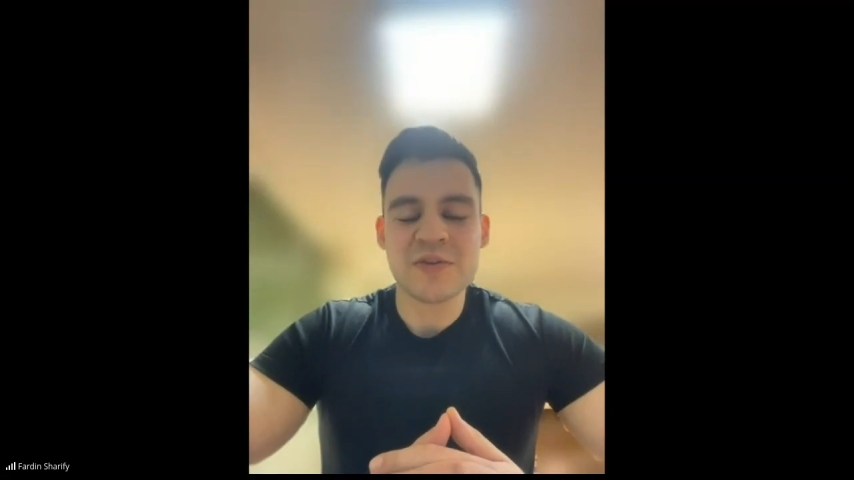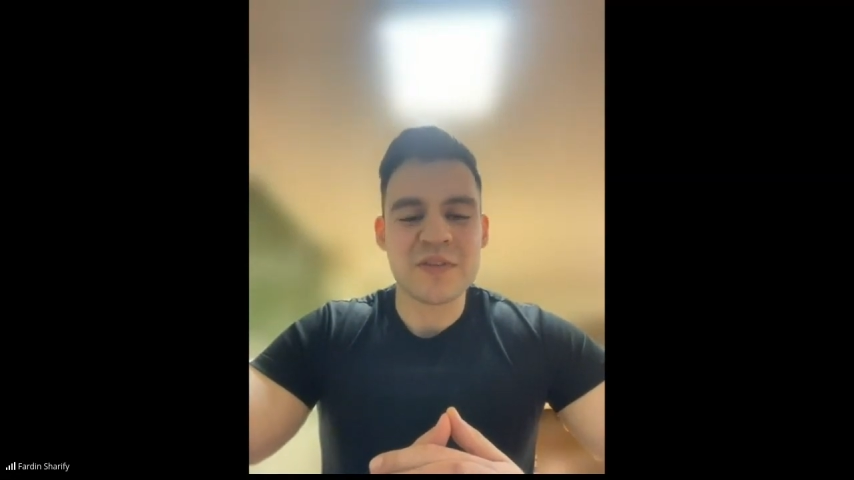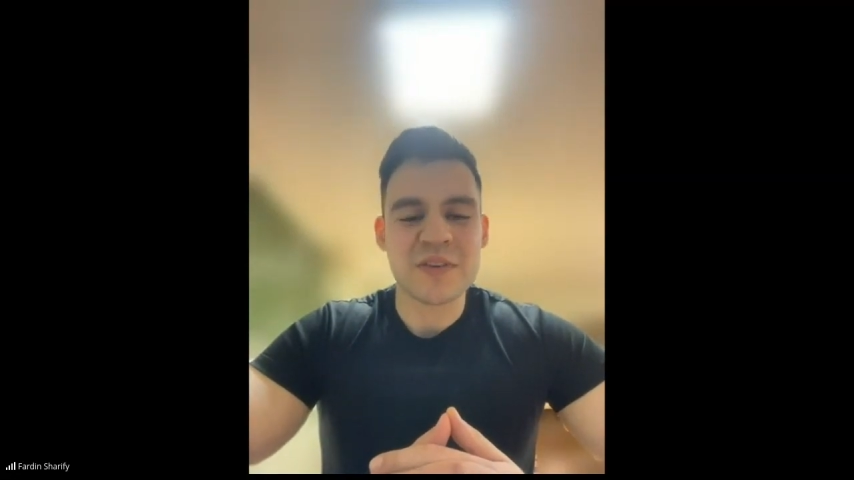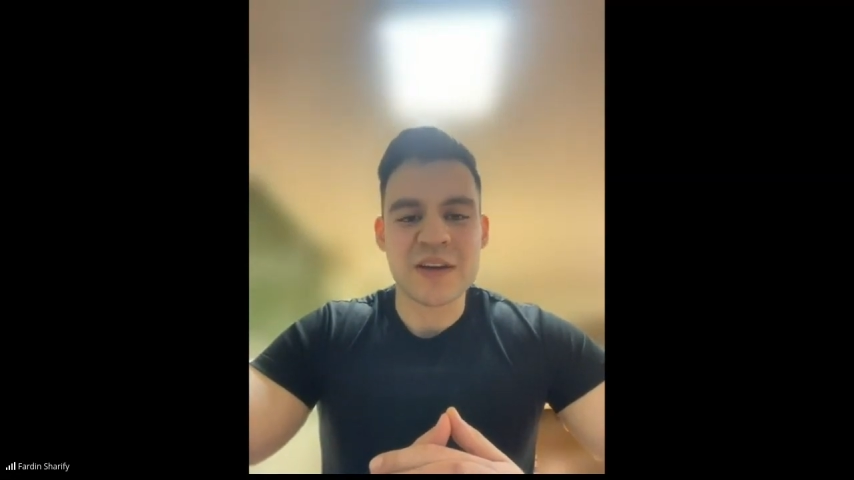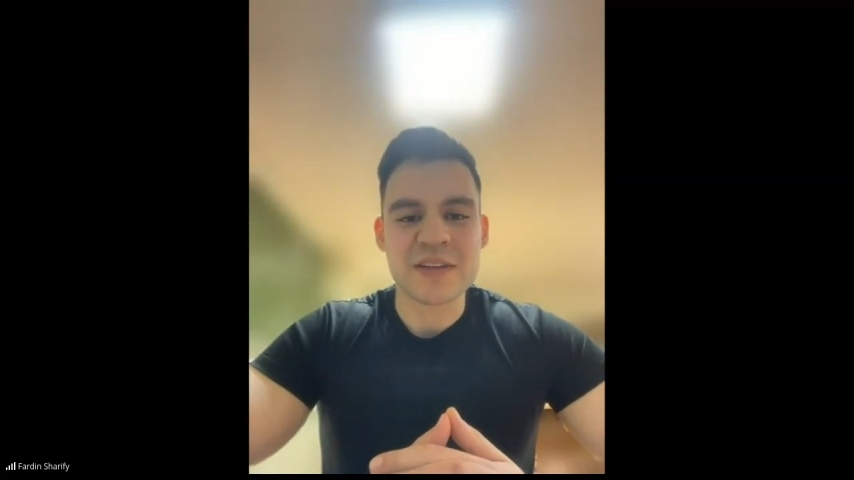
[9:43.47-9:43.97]
of
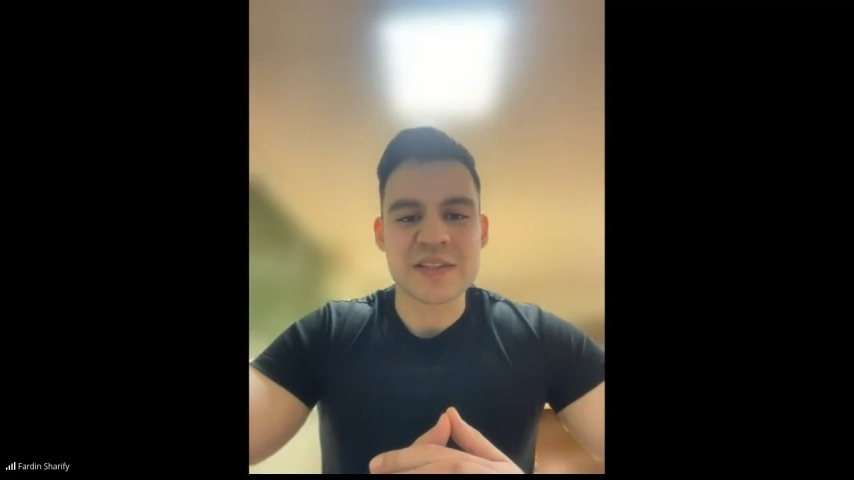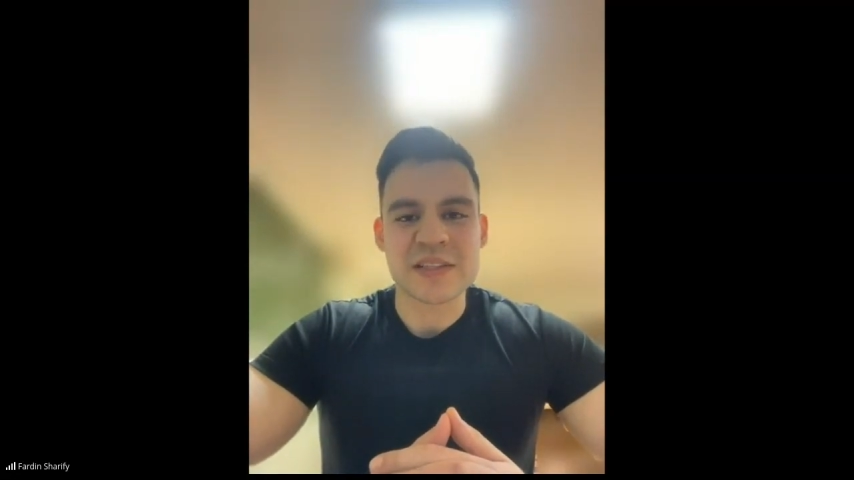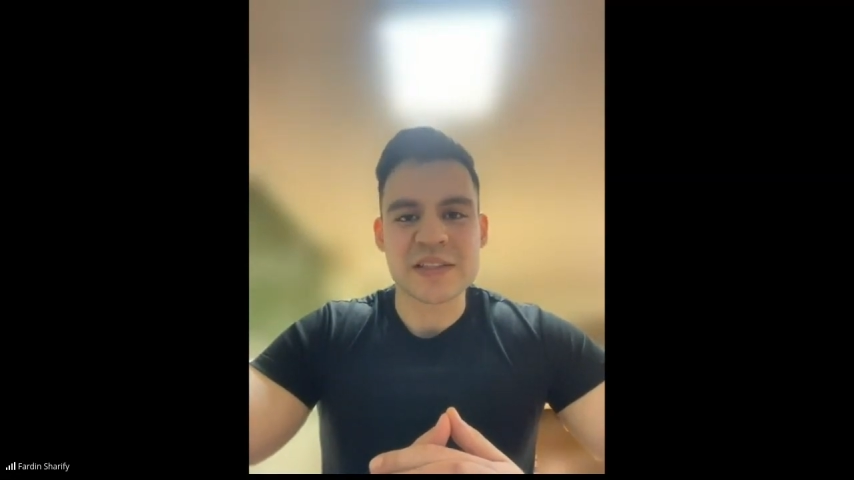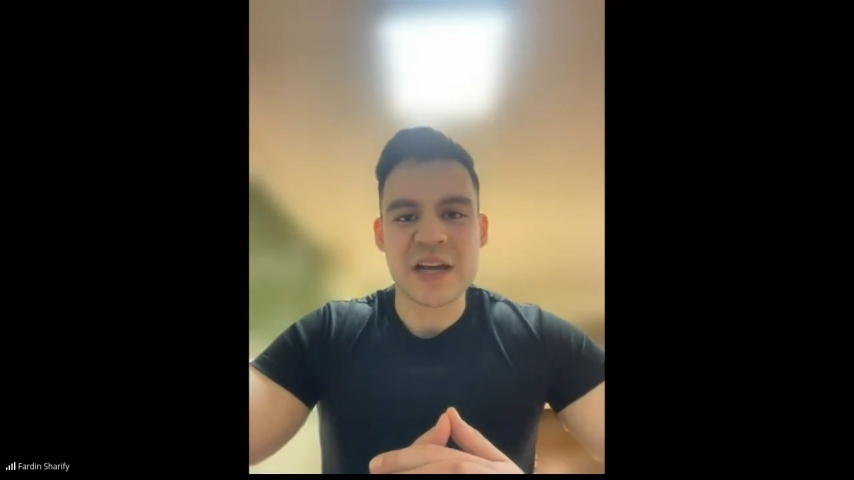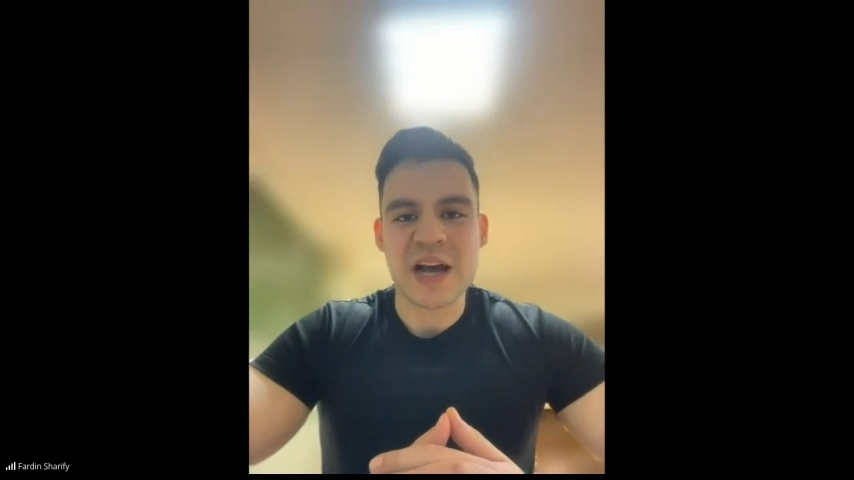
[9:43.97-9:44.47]

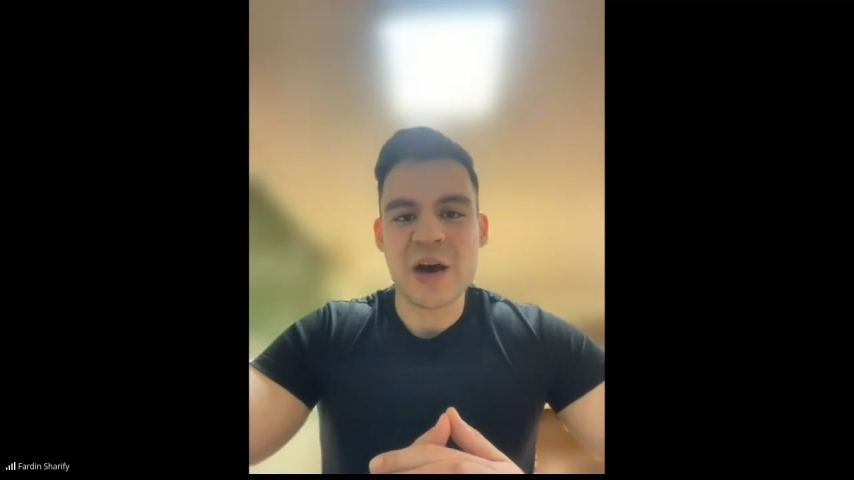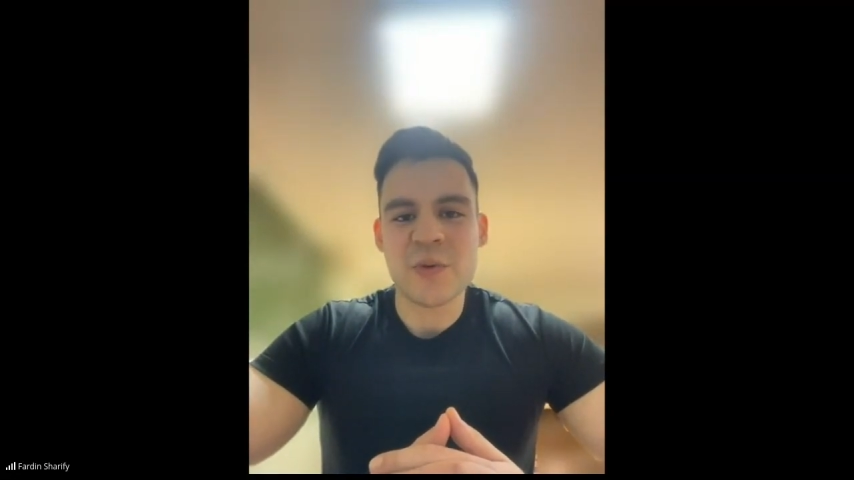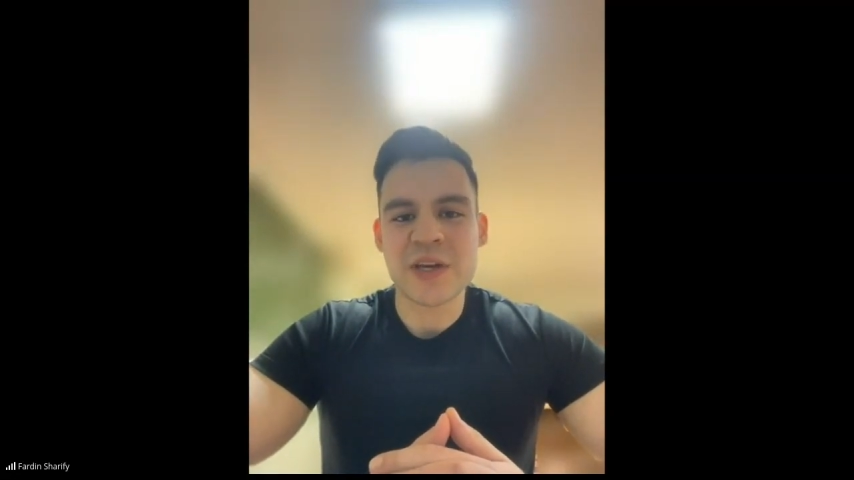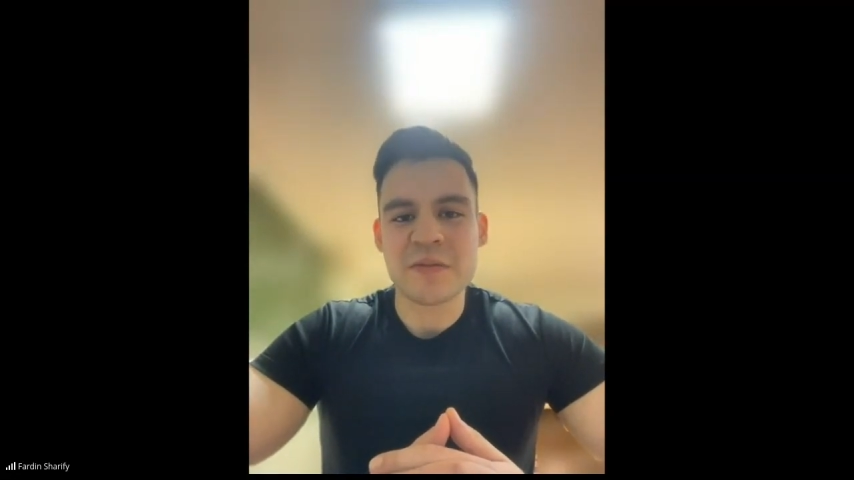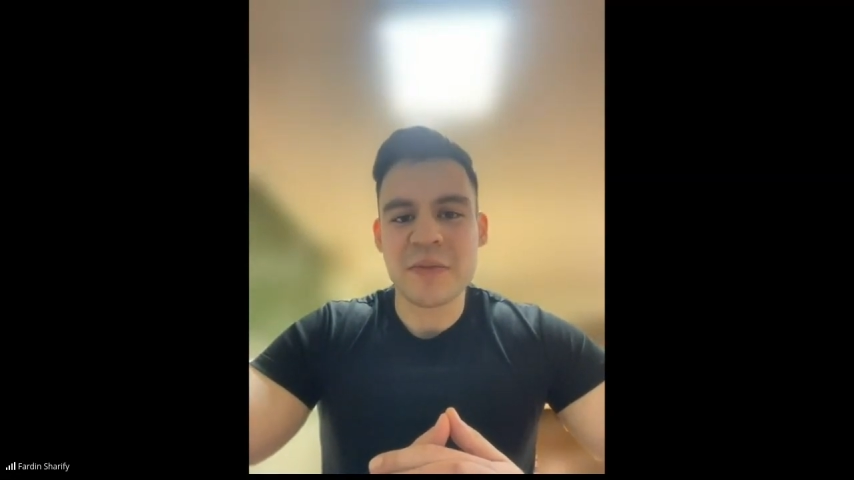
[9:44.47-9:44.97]
Afghanistan, how
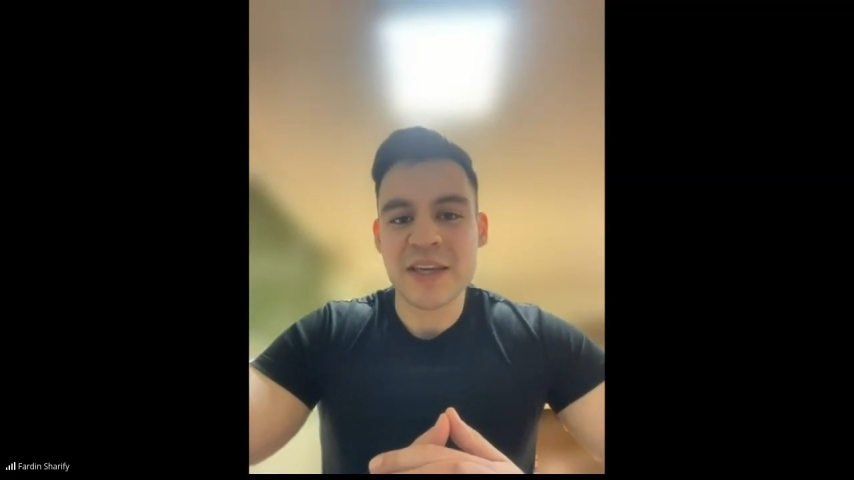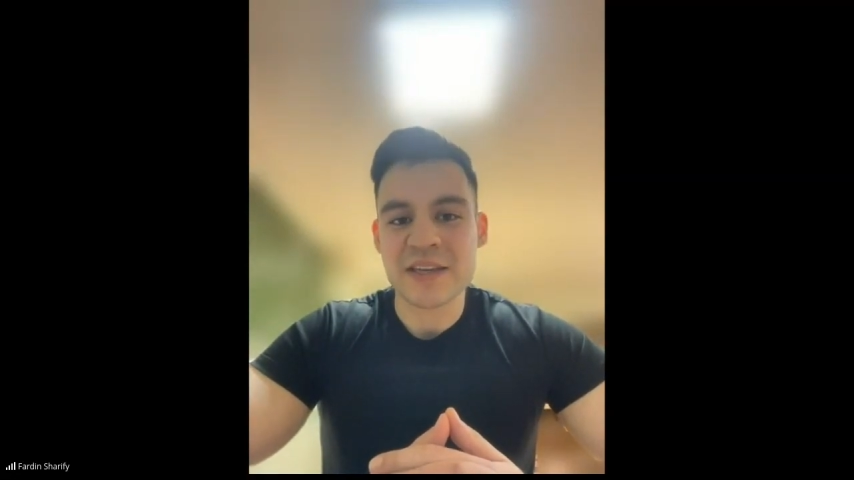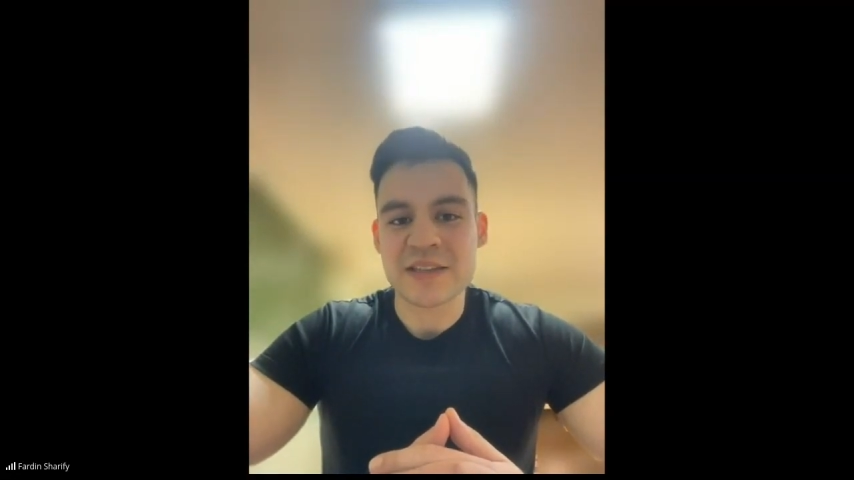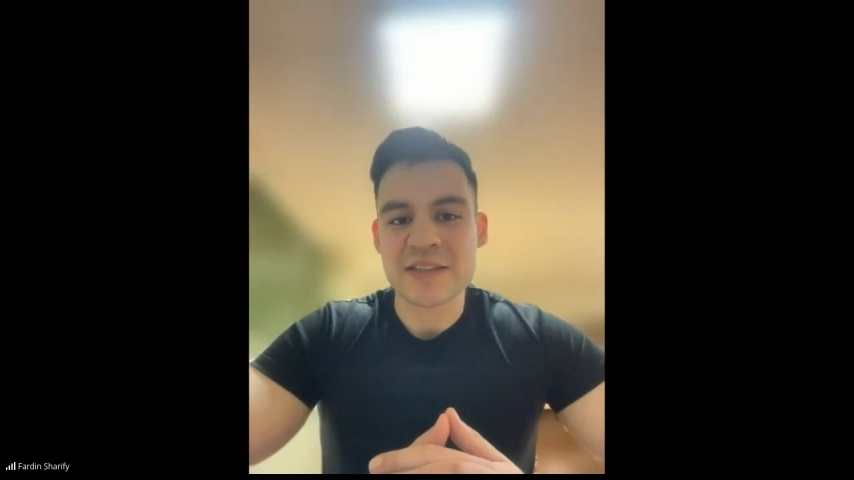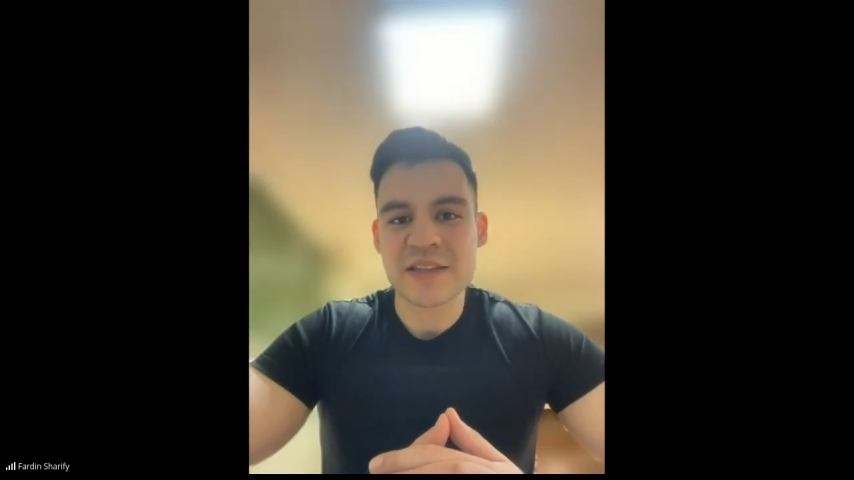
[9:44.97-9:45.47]
we can make
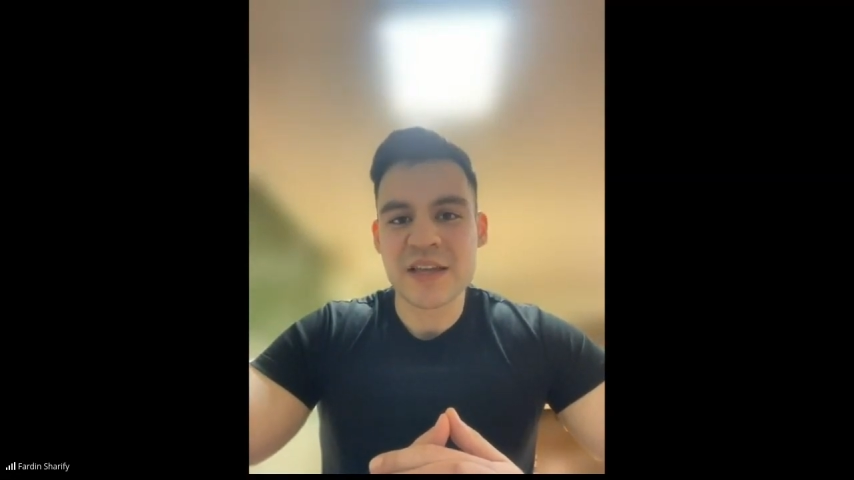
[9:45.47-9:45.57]
it.